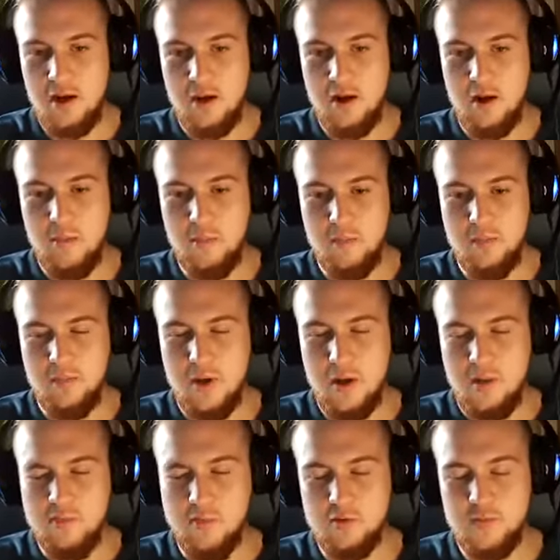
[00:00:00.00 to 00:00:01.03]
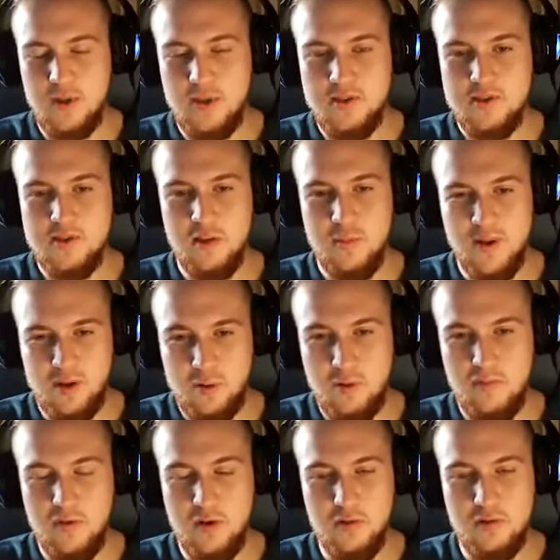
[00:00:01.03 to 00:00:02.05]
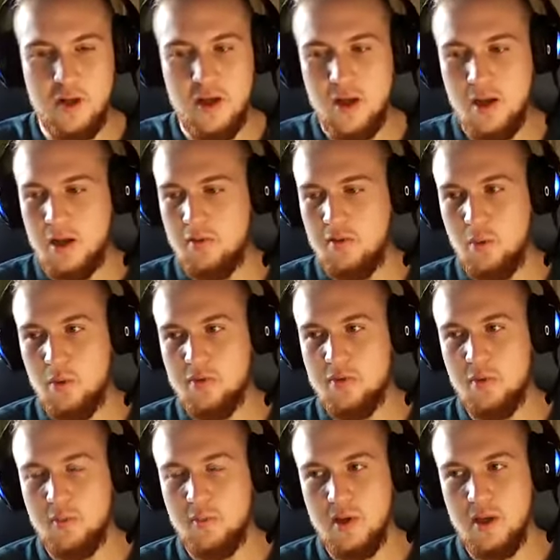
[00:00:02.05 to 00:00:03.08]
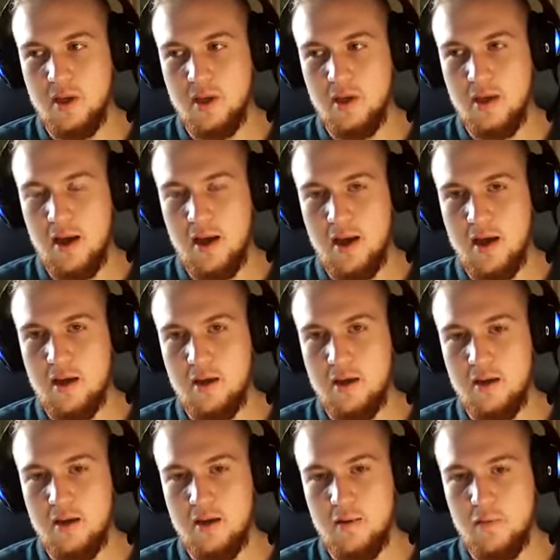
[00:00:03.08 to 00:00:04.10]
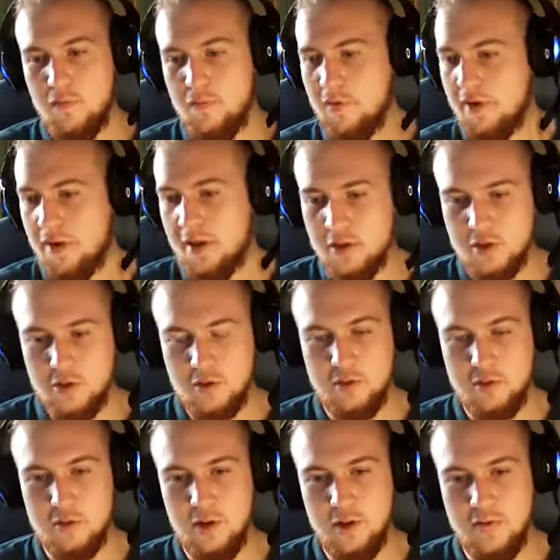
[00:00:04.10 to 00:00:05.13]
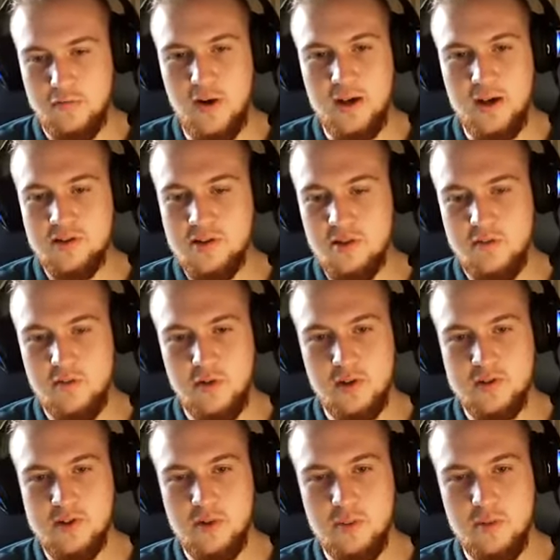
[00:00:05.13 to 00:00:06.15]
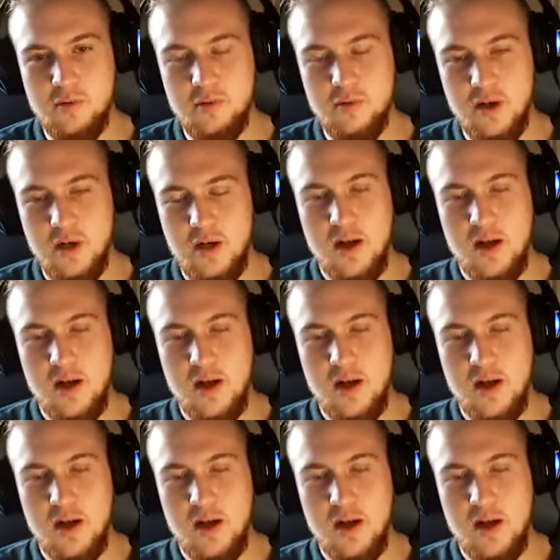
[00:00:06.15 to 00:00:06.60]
most places in the medical field, if you want to be a financial advisor, for example,